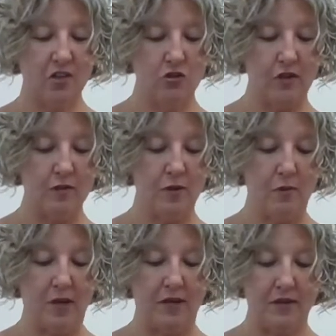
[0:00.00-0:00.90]
to
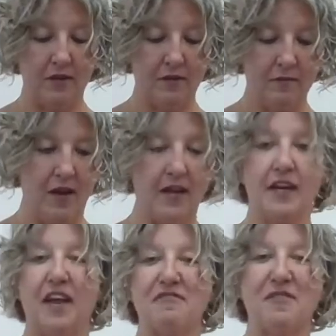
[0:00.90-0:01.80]
experiment, right,
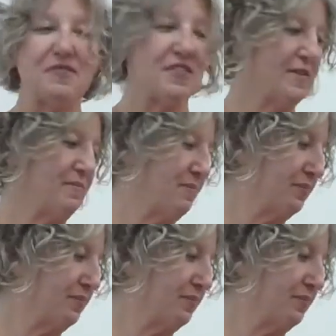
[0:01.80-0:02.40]
and have fun with it.